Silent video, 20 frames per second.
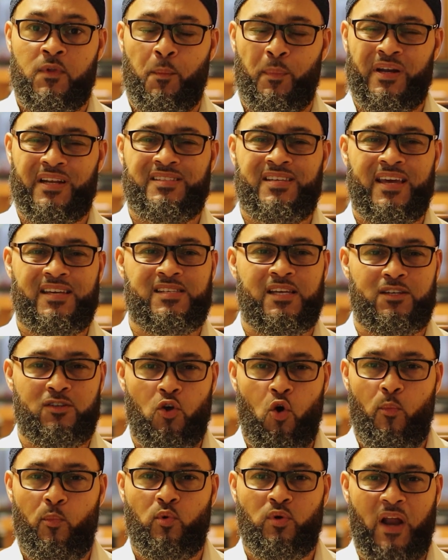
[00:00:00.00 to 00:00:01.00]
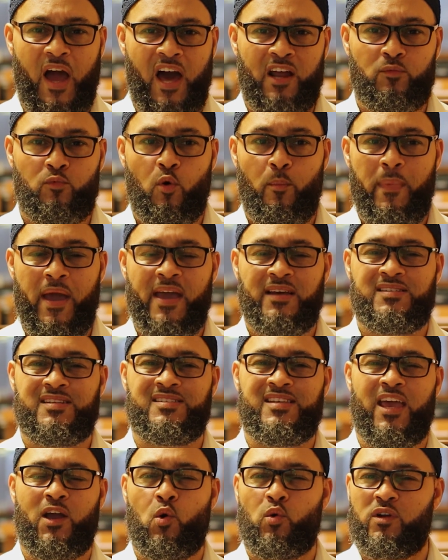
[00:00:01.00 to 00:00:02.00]
But it takes a noble and honorable man to
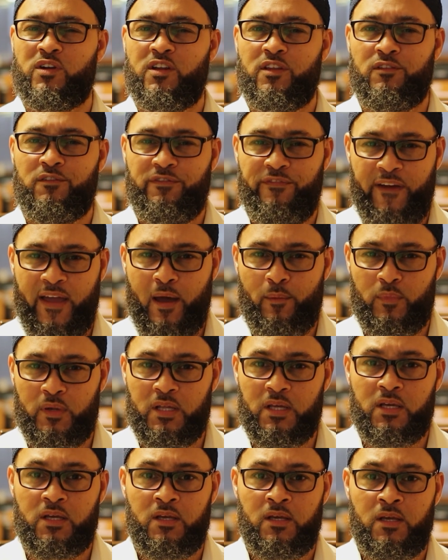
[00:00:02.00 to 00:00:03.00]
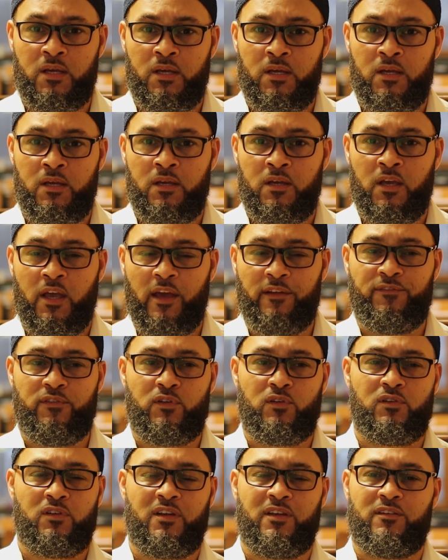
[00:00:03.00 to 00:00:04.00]
take on another family.
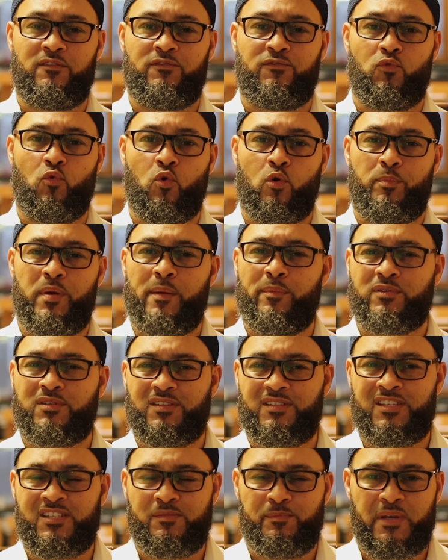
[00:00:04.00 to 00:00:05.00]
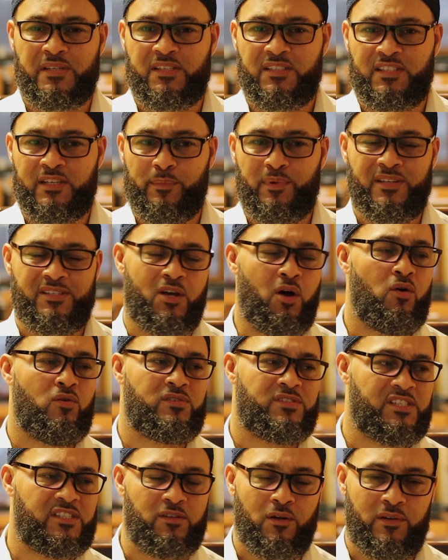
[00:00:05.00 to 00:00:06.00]
And for people to dismiss it simply as,
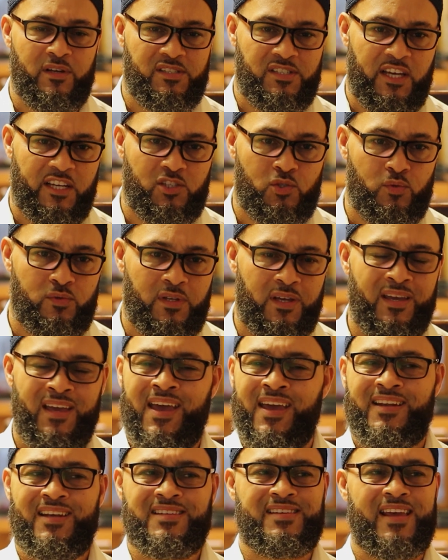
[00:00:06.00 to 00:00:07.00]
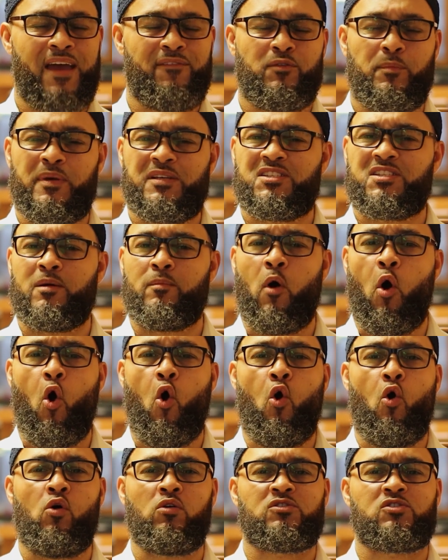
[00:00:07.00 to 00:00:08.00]
it's just only a sexual thing. It doesn't have to be some
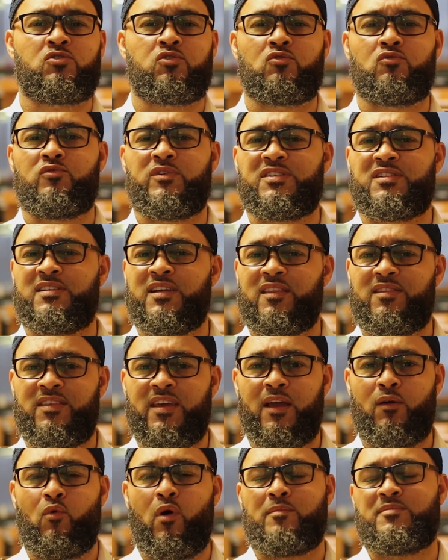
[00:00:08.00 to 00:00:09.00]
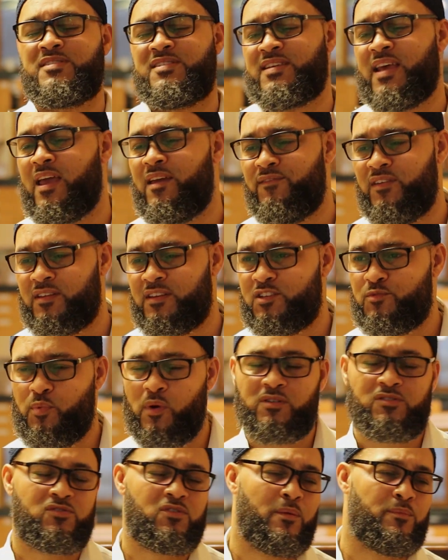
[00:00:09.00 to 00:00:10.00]
altruistic thing where I'm saving this
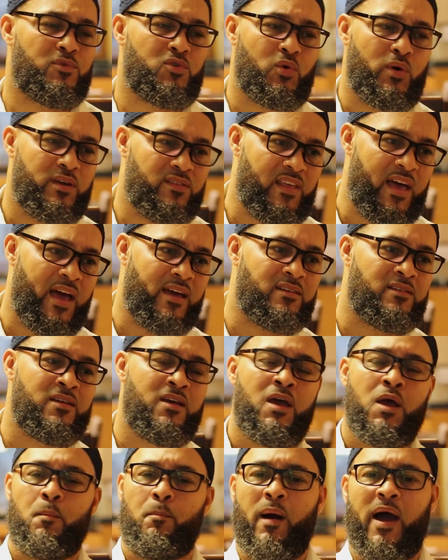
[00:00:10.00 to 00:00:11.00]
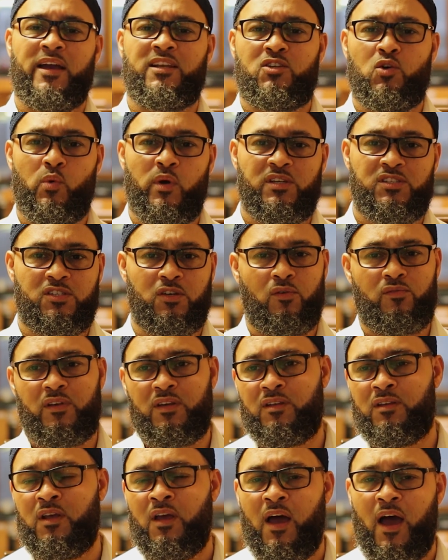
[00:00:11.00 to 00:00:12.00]
person, I'm doing that. And by doing so,
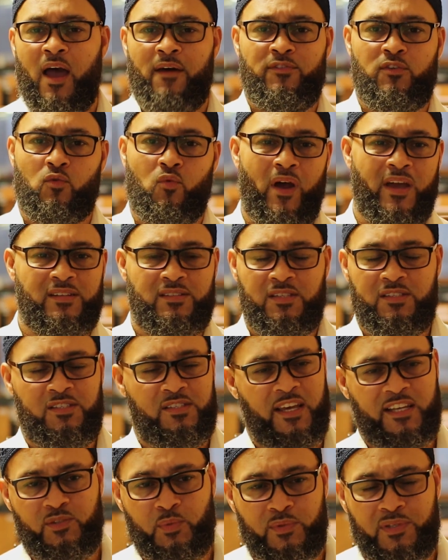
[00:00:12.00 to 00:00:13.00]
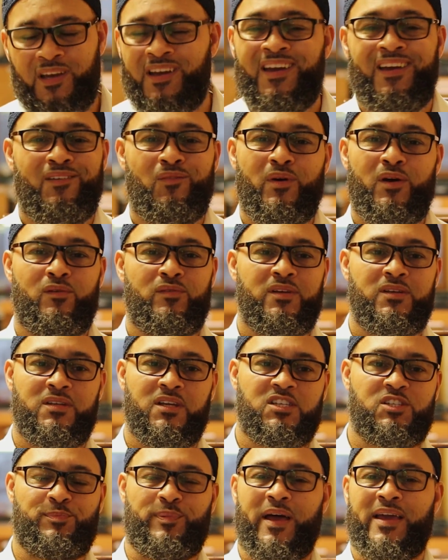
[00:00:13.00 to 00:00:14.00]
then I have the right to sex with her. We don't need to
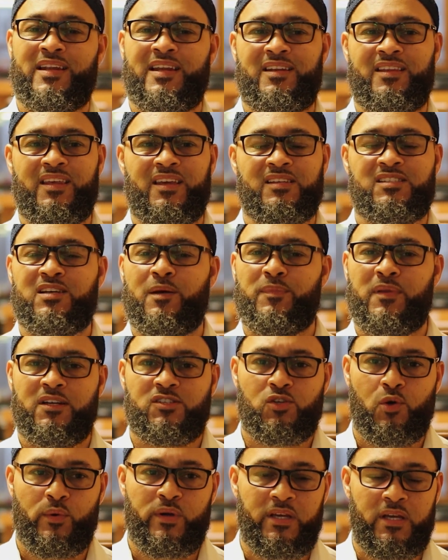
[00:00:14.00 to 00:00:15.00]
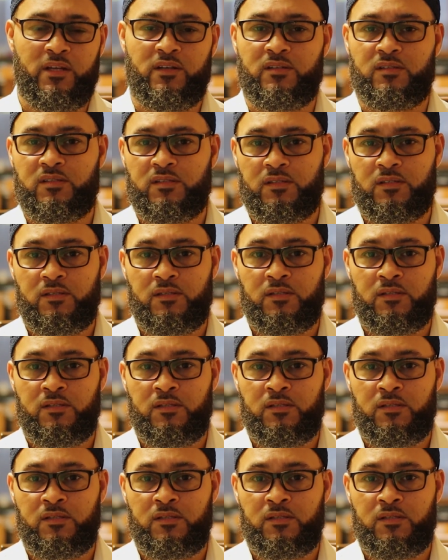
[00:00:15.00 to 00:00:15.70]
explain anything. It's something that's already in us.